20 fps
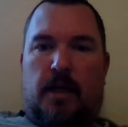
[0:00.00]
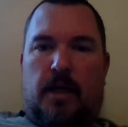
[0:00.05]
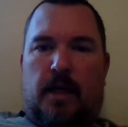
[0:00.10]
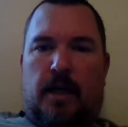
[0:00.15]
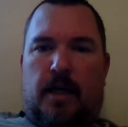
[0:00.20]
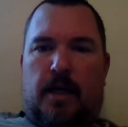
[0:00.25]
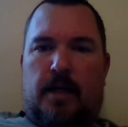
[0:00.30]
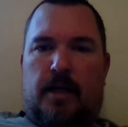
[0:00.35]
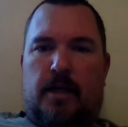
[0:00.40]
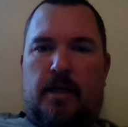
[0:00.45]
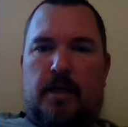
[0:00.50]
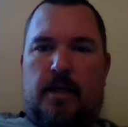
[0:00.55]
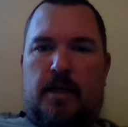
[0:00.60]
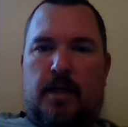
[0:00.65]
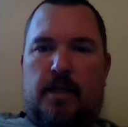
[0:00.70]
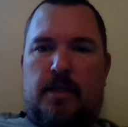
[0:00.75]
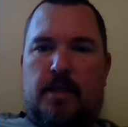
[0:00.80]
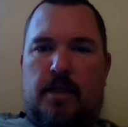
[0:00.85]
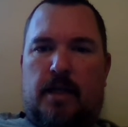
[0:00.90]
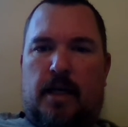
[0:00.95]
I had,
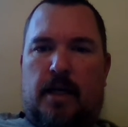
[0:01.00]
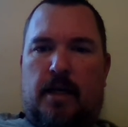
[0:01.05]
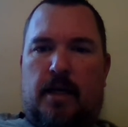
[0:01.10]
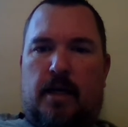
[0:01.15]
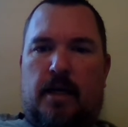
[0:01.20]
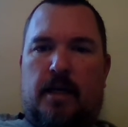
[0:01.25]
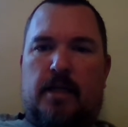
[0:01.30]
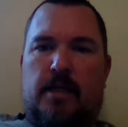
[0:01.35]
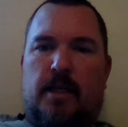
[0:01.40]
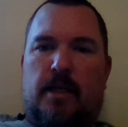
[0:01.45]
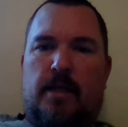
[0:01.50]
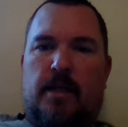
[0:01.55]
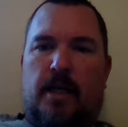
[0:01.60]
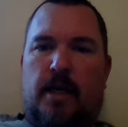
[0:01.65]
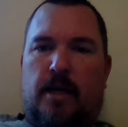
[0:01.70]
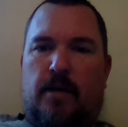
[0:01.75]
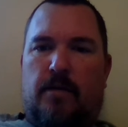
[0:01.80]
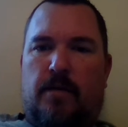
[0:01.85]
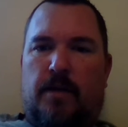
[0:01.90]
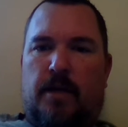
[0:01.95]
as I
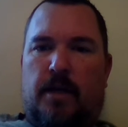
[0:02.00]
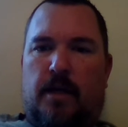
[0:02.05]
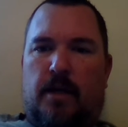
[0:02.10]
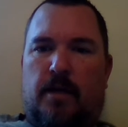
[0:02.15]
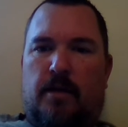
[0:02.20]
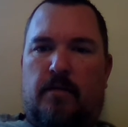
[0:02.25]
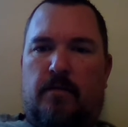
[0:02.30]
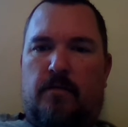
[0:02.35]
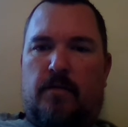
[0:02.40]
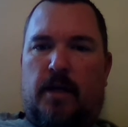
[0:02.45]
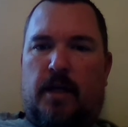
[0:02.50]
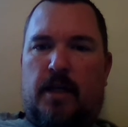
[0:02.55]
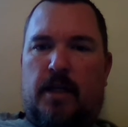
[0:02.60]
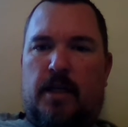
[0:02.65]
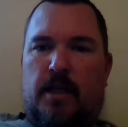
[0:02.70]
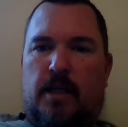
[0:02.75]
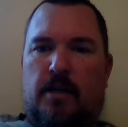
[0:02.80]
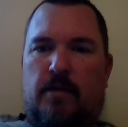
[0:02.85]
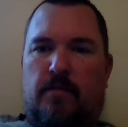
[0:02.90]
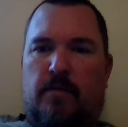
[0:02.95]
now think,
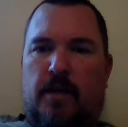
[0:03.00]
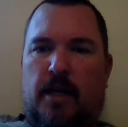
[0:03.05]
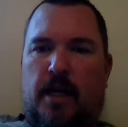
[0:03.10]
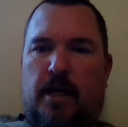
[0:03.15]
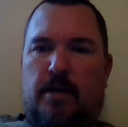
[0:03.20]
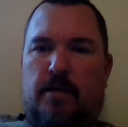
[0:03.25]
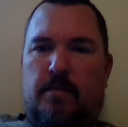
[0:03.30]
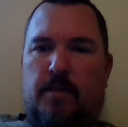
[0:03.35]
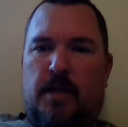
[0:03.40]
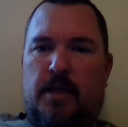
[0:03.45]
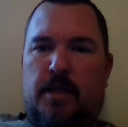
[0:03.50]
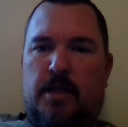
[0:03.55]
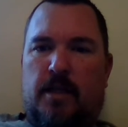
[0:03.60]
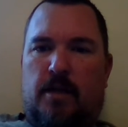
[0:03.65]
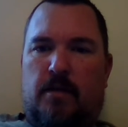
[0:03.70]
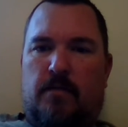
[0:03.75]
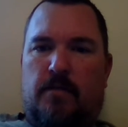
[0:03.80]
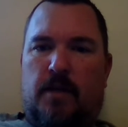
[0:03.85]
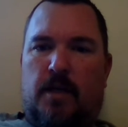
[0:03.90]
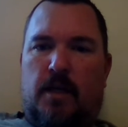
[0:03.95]
vanity flattered
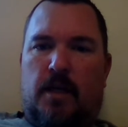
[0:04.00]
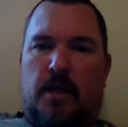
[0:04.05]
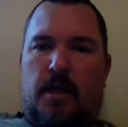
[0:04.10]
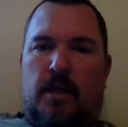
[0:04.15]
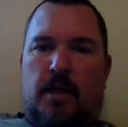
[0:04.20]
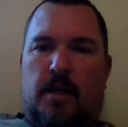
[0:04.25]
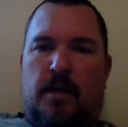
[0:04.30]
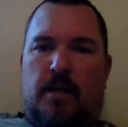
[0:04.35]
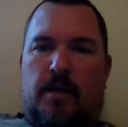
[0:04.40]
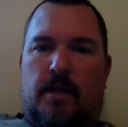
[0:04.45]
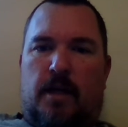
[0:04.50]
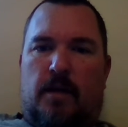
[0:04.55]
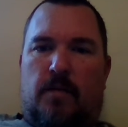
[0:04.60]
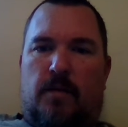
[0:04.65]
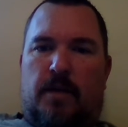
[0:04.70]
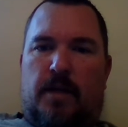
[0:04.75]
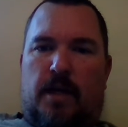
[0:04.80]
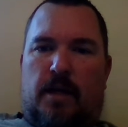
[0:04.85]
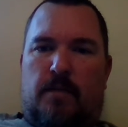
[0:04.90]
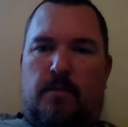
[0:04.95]
myself that
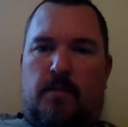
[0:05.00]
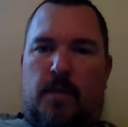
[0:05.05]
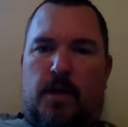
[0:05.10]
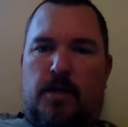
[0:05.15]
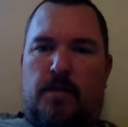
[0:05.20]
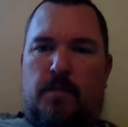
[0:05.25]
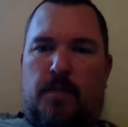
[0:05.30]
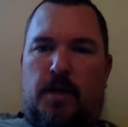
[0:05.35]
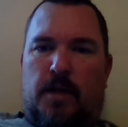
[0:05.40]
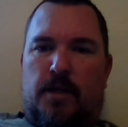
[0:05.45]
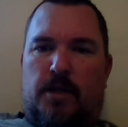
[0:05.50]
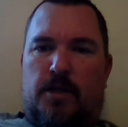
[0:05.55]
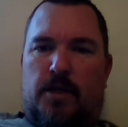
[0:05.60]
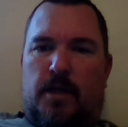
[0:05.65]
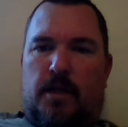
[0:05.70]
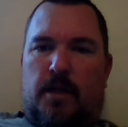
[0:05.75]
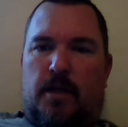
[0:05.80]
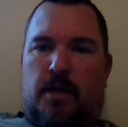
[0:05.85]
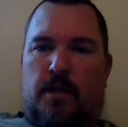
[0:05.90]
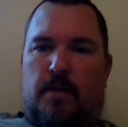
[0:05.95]
without much
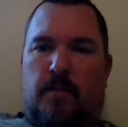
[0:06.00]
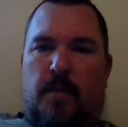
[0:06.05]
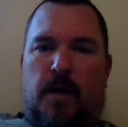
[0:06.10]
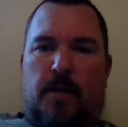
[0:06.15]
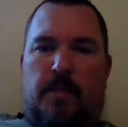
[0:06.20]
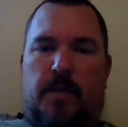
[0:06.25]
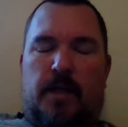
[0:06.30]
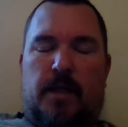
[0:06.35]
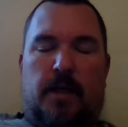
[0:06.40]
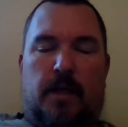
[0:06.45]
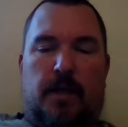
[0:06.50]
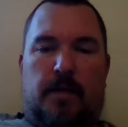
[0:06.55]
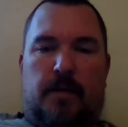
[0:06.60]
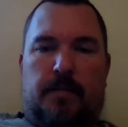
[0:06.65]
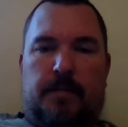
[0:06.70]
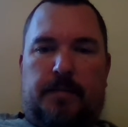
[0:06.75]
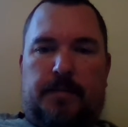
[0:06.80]
bloodshed it might be done.